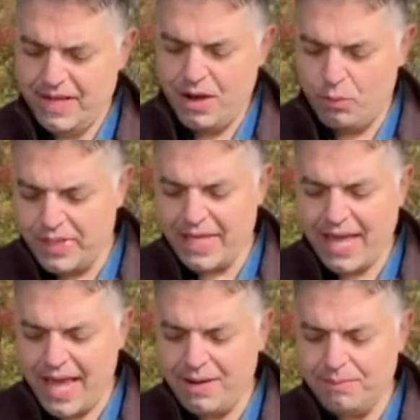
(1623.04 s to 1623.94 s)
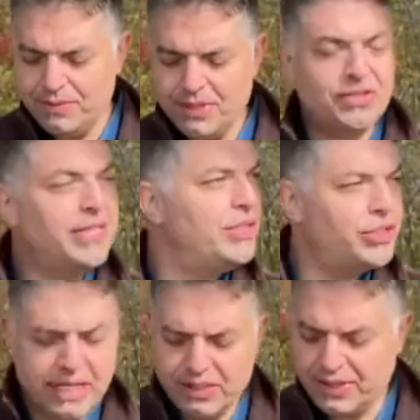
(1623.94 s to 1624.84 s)
And when they came to see
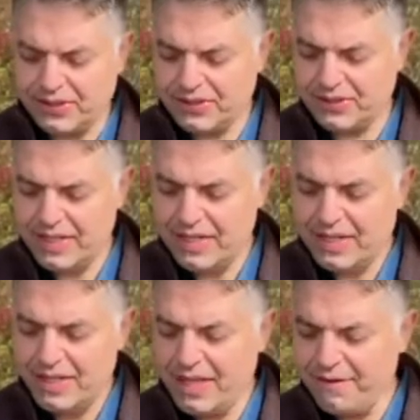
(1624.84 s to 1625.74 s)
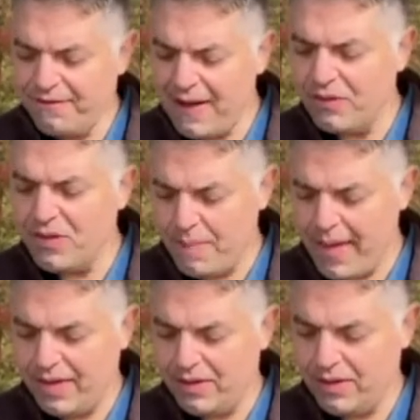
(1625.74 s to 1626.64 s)
Jesus, they found the
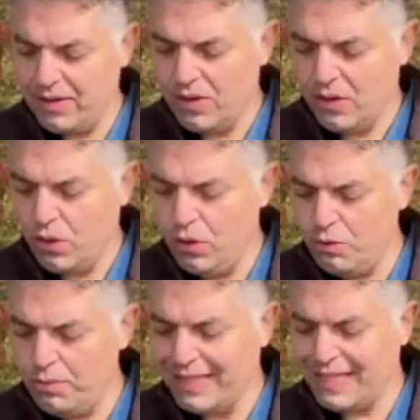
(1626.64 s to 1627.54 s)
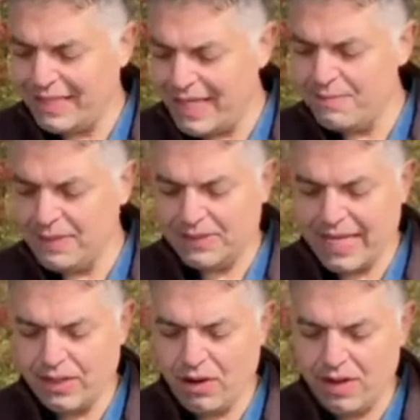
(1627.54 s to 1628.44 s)
man whom the demons
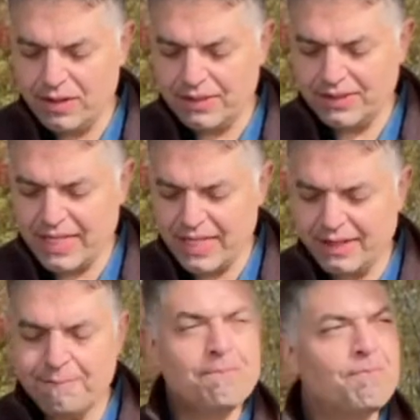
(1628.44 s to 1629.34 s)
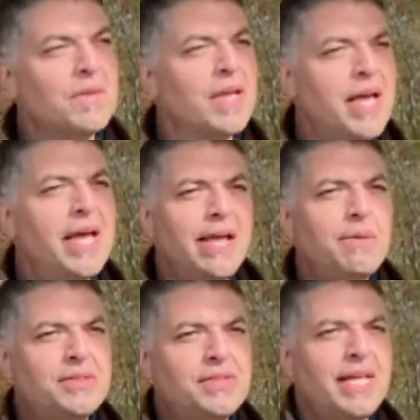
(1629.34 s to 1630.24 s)
had gone sitting, and he
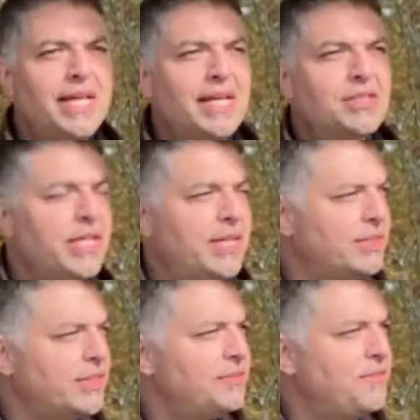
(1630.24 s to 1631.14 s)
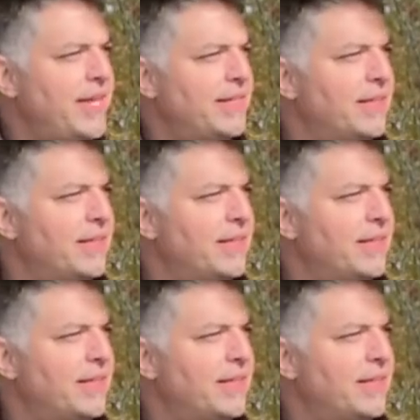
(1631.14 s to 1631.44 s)
was sitting at Jesus' feet.